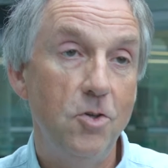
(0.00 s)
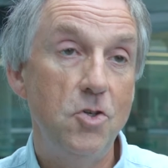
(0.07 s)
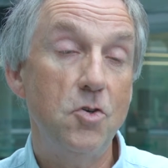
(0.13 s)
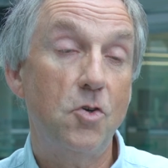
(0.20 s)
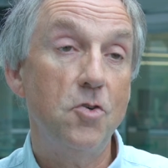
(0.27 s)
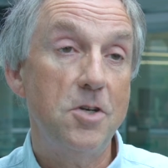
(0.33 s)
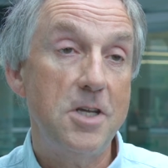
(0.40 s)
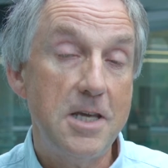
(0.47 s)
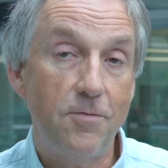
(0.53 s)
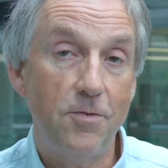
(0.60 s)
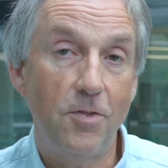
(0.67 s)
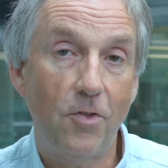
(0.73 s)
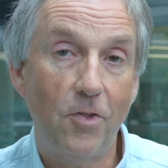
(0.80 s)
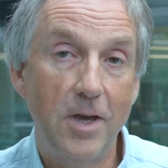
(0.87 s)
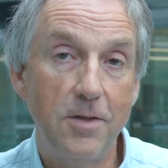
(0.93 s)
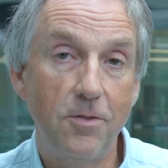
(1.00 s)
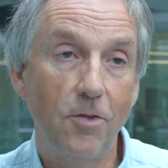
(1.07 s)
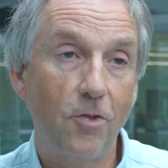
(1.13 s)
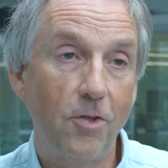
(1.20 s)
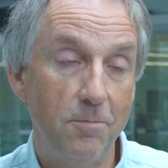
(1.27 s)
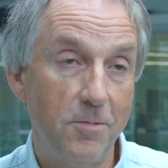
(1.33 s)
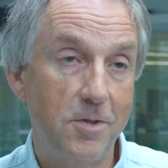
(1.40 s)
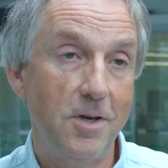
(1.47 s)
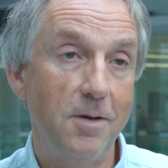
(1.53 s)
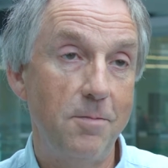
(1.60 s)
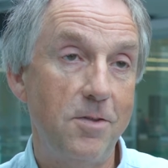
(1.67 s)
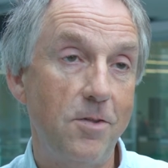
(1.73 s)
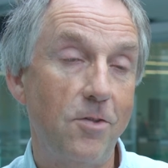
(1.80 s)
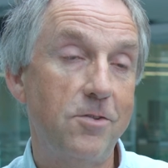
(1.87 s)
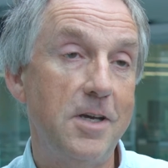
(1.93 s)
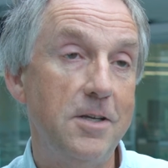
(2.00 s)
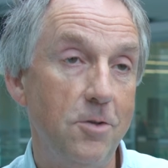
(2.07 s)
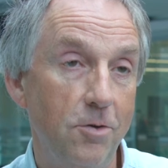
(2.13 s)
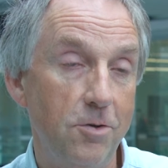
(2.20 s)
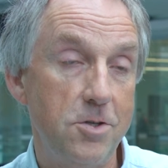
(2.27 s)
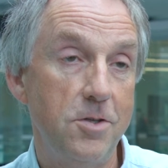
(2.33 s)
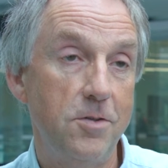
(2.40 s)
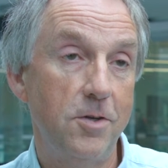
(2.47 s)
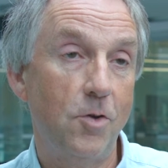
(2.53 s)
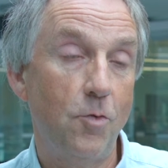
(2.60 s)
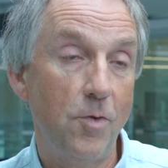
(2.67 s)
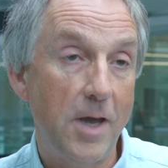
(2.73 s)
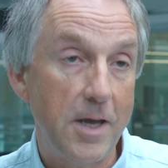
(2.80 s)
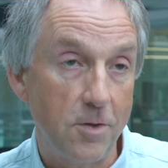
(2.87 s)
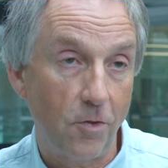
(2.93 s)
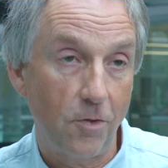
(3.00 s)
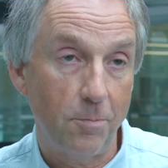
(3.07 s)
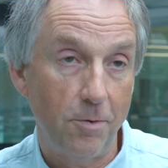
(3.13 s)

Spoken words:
You could even say that sometimes it's technology that creates the